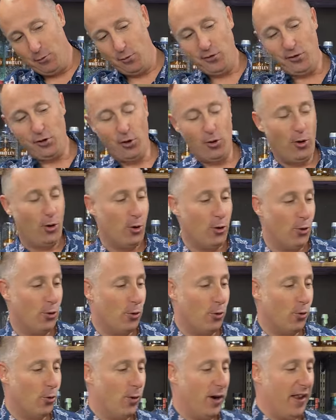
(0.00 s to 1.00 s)
We've got
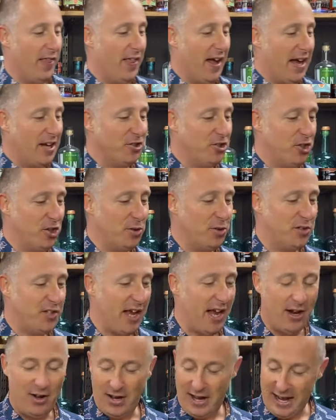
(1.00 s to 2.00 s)
all that juice
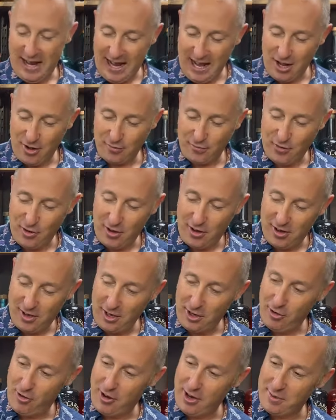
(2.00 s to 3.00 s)
out, out of our
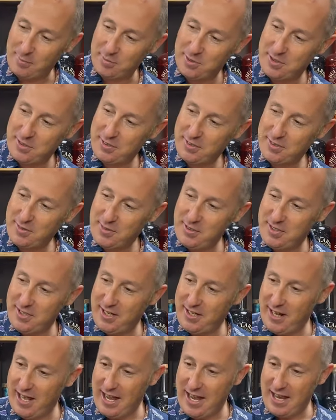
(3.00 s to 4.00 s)
limes. You see
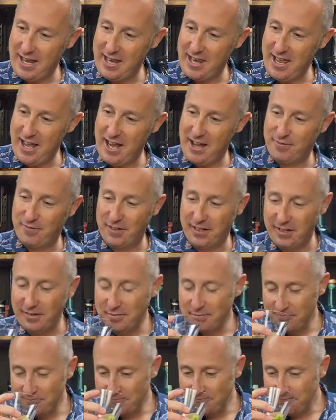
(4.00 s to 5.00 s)
that? Lovely.
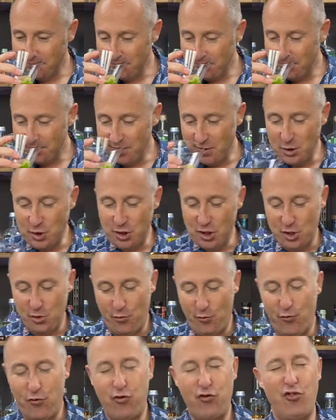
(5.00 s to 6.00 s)
It's just
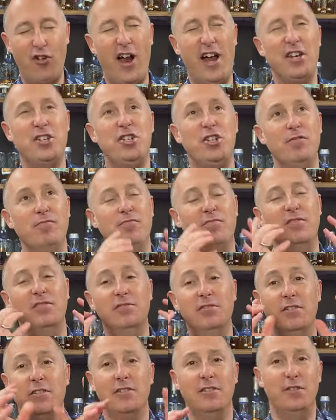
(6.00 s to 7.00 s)
fresh. And,
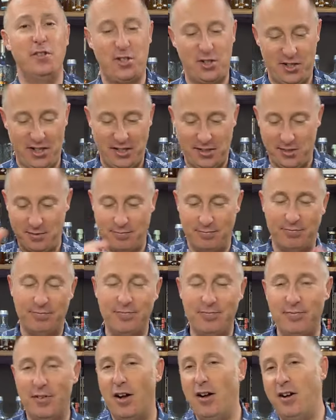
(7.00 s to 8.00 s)
oh, stick some,
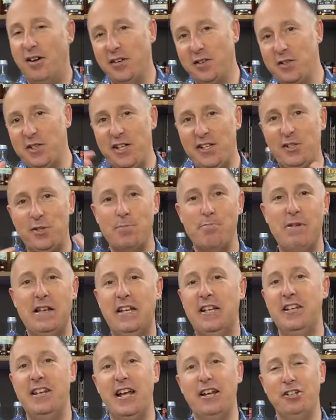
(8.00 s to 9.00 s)
oh, stick some mint
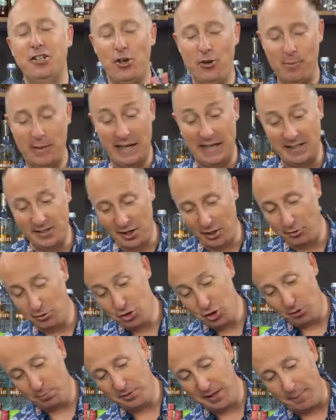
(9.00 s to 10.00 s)
in there. You've got mojito.
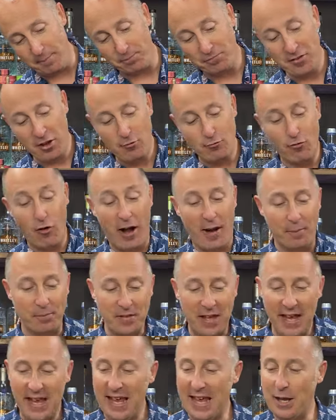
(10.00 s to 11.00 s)
Job done. Right.
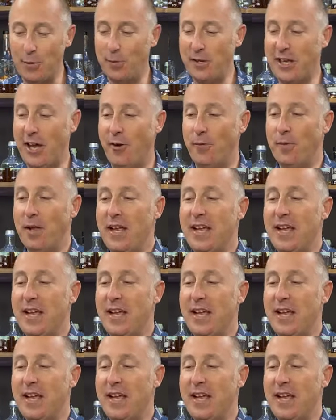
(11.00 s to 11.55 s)
Here we go.